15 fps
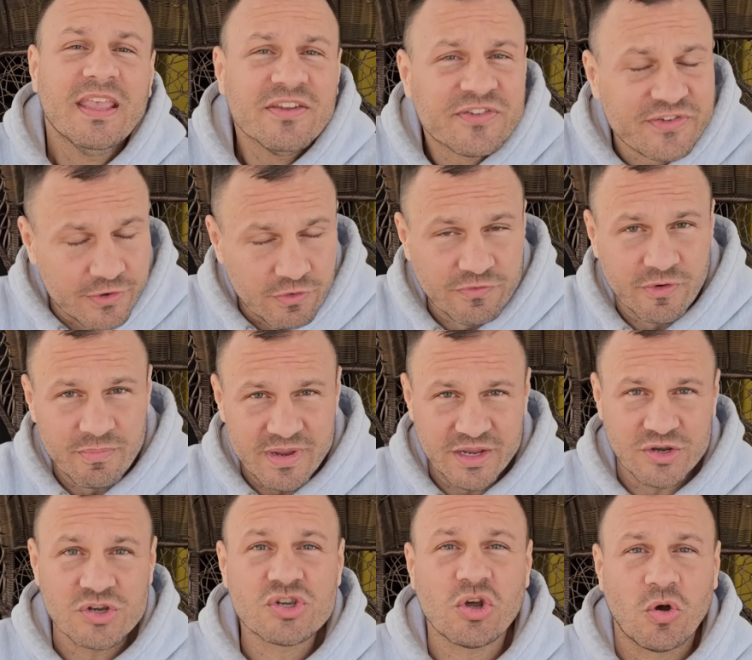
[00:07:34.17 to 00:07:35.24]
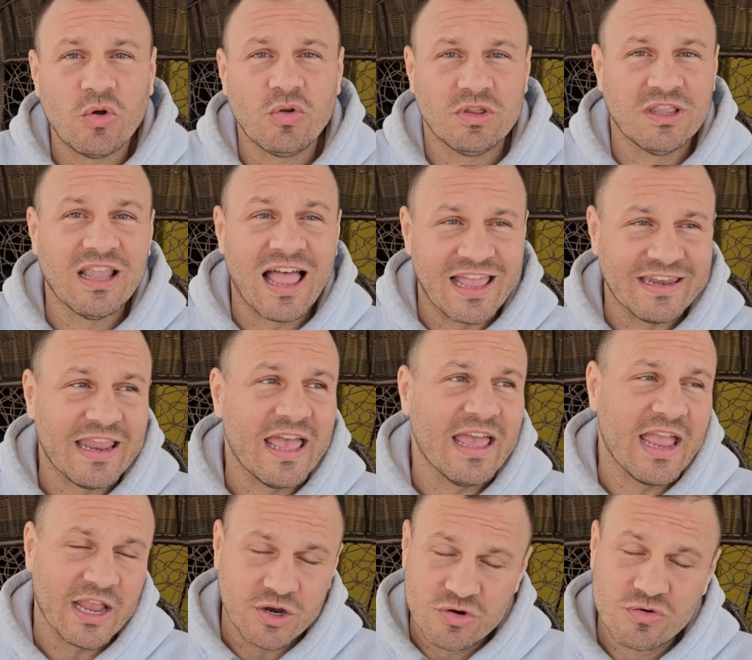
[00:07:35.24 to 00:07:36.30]
Silverman told Lynette
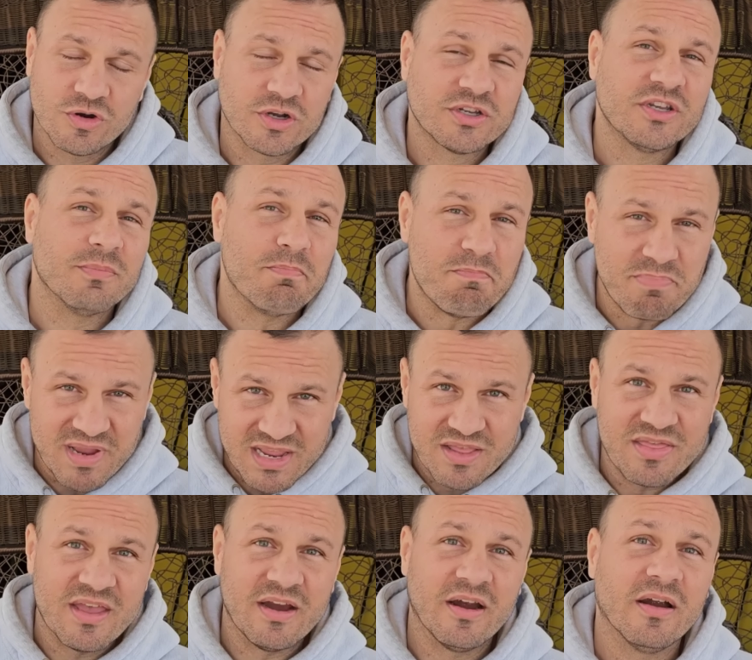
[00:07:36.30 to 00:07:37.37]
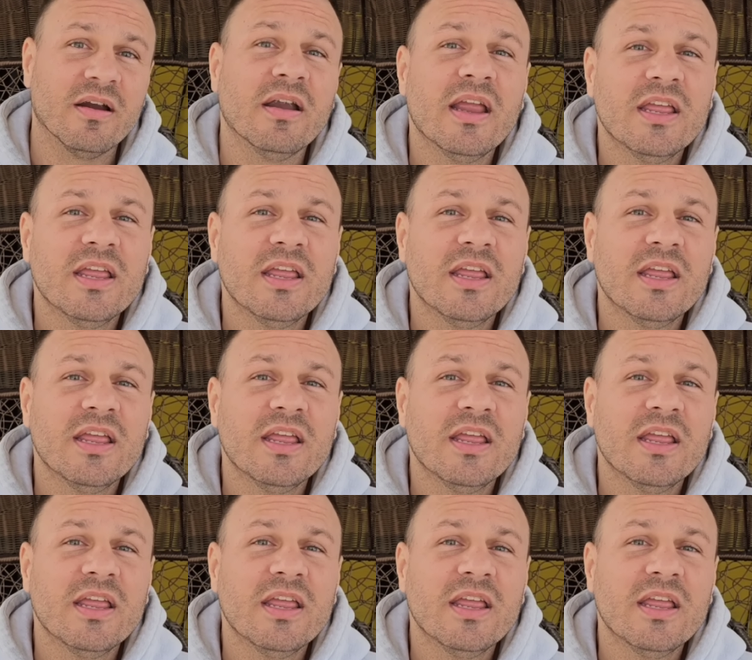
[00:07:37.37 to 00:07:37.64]
and Crook to be there